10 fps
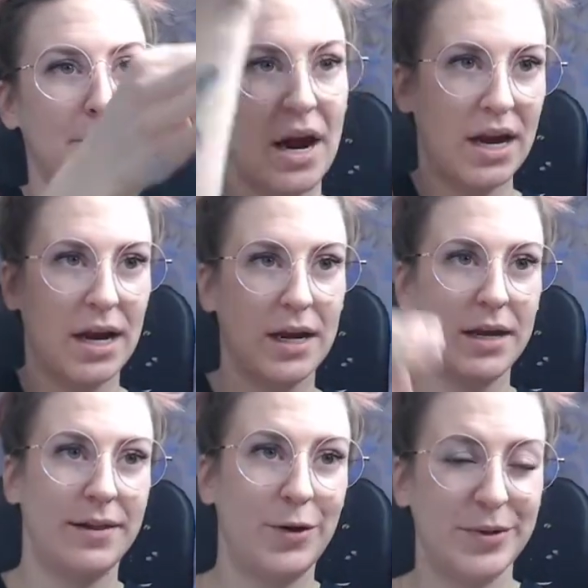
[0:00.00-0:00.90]
A
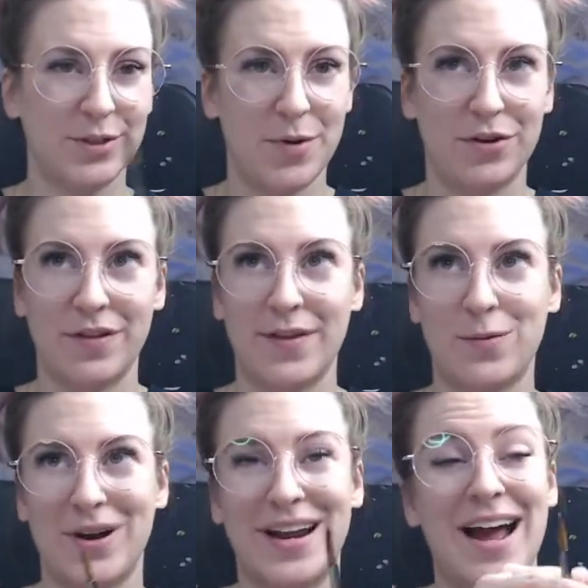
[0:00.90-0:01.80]
little bit smaller than the other
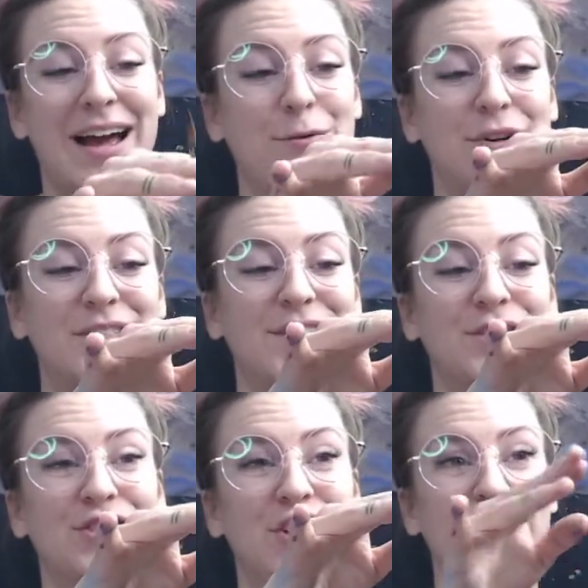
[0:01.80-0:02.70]
one. I would
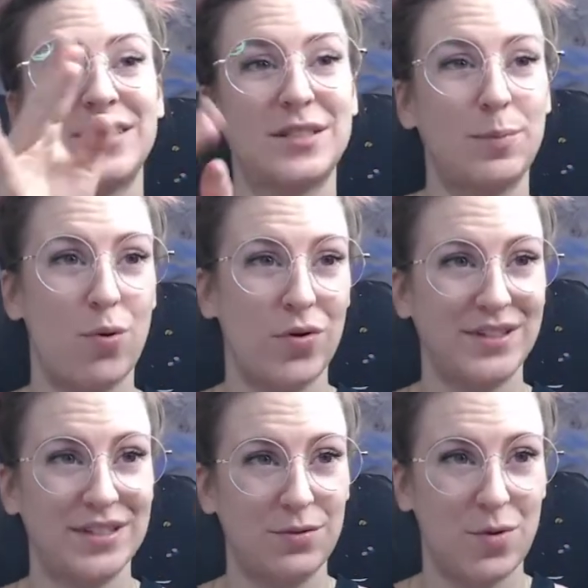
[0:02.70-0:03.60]
suggest a
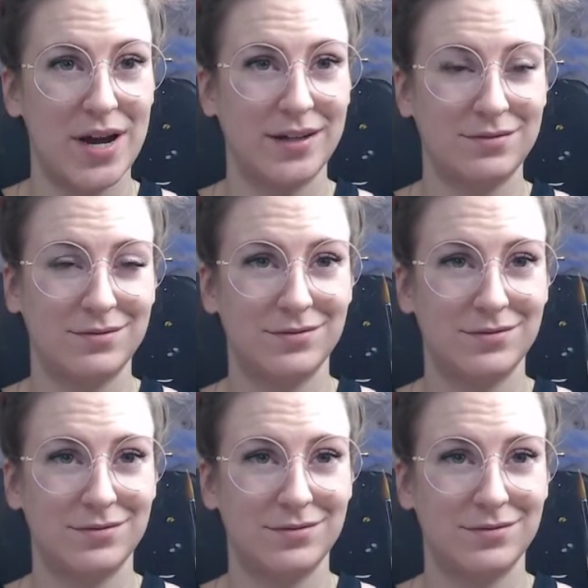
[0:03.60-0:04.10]
pointed one,